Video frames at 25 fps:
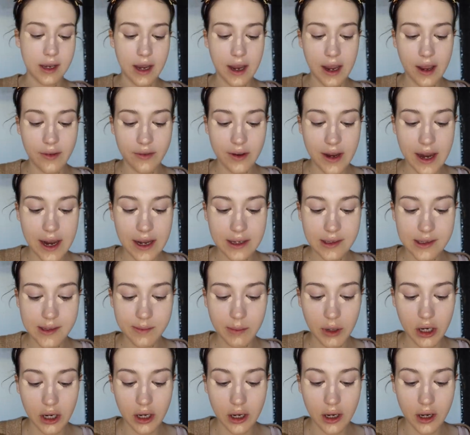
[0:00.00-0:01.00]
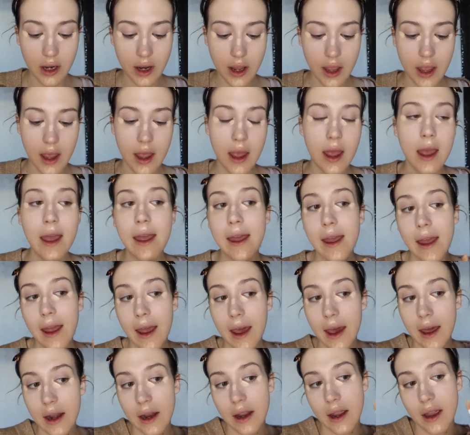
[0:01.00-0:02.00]
I have Casper
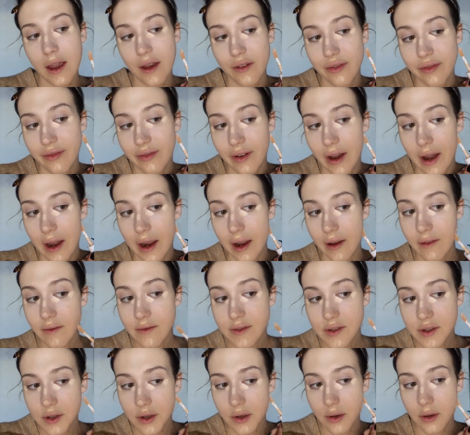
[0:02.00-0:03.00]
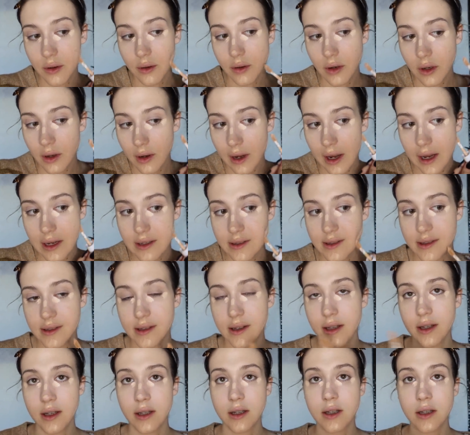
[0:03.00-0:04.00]
and I have Fives, who you
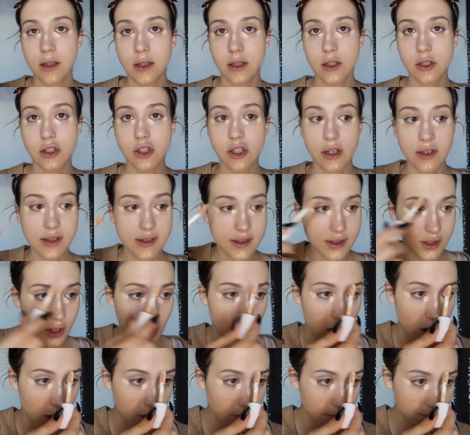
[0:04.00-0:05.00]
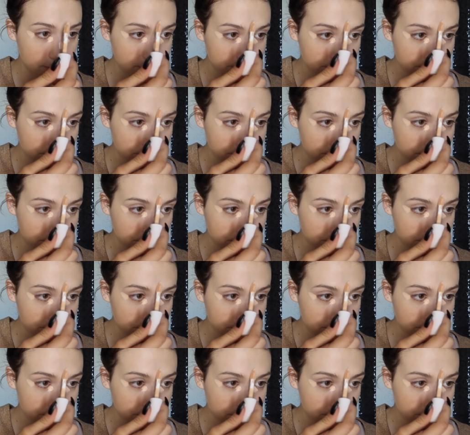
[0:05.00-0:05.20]
guys just saw.